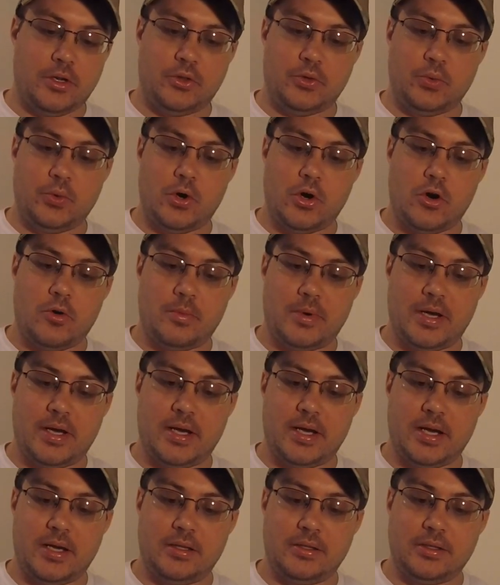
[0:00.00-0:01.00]
it through all my
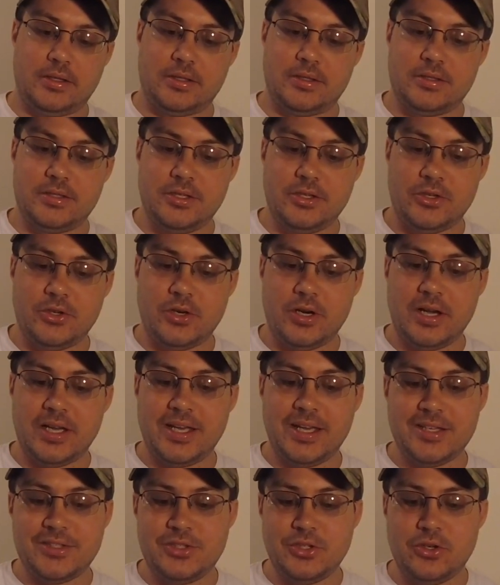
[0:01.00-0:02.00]
eyelets. You know, I
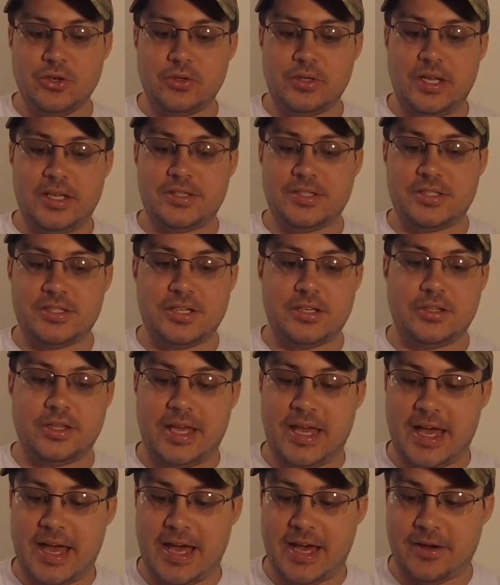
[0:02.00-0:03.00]
guess you don't necessarily
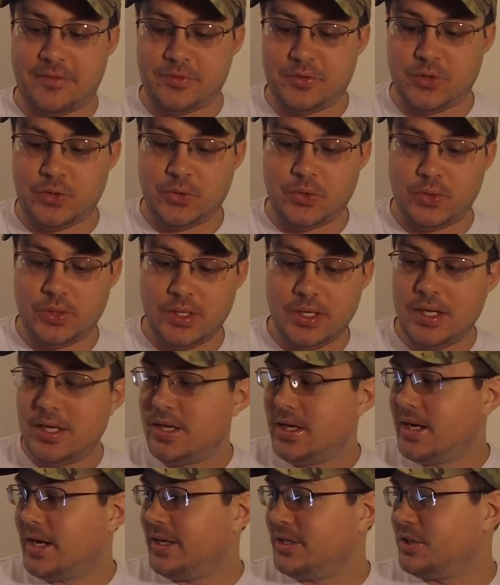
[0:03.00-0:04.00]
have to.
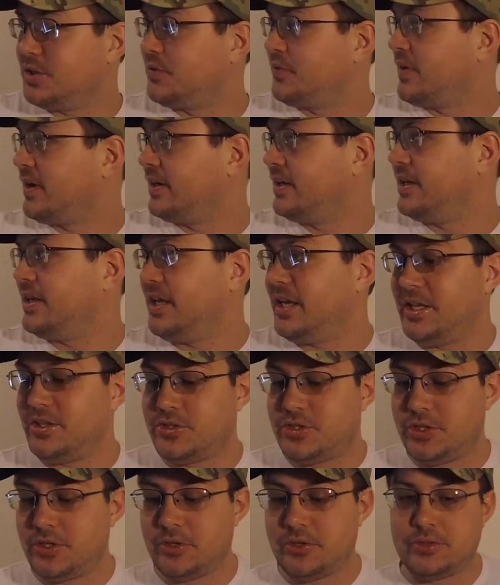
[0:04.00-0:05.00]
I just find it
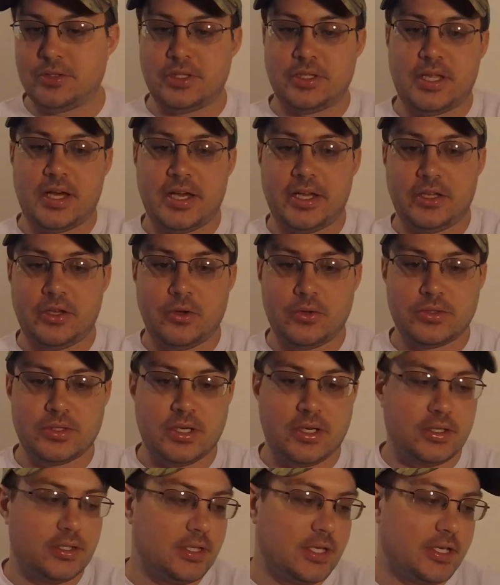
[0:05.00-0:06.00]
easier and the line goes
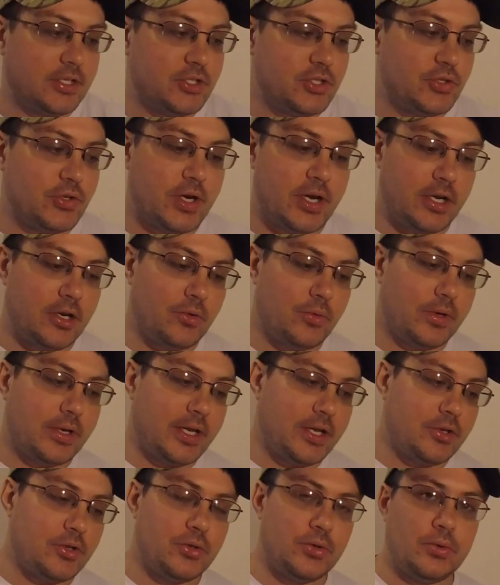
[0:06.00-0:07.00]
on a lot straighter when
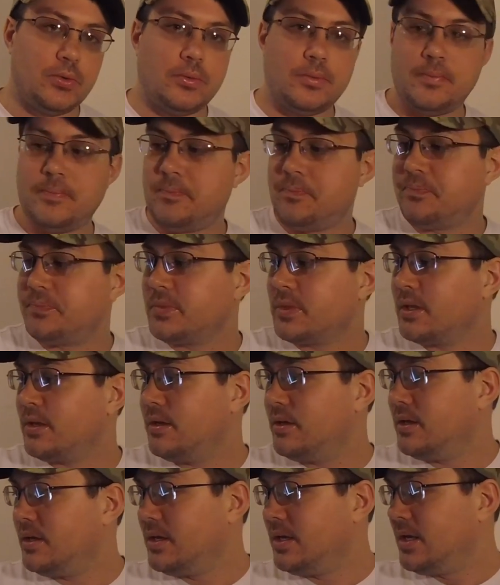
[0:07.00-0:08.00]
I do.
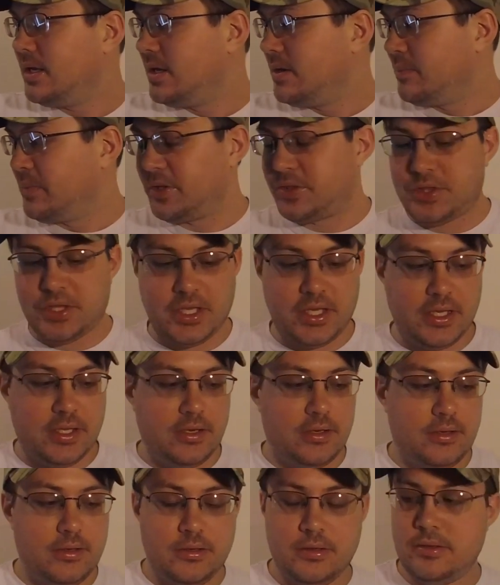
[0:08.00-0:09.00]
But
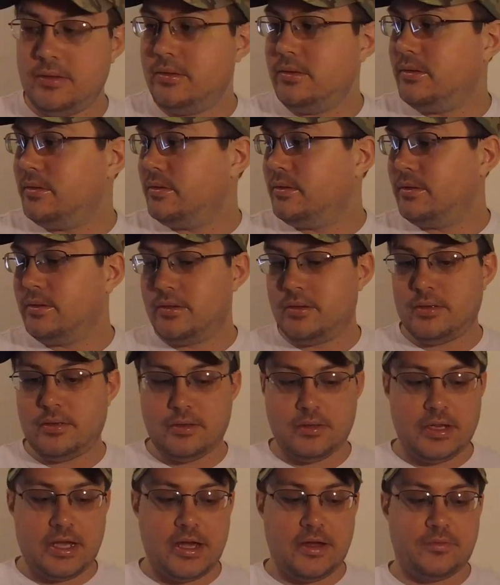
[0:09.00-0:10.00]
then,
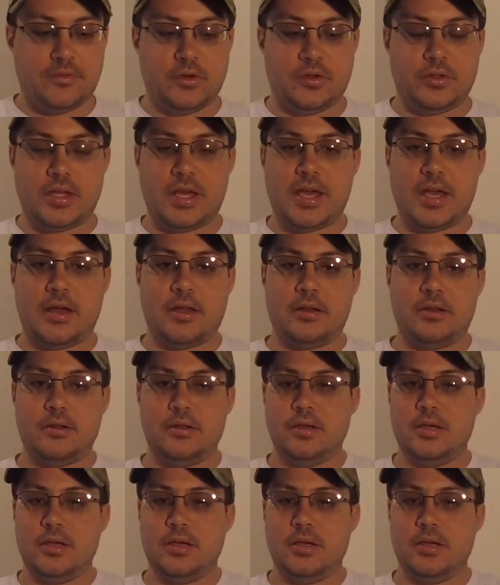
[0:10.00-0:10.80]
after that,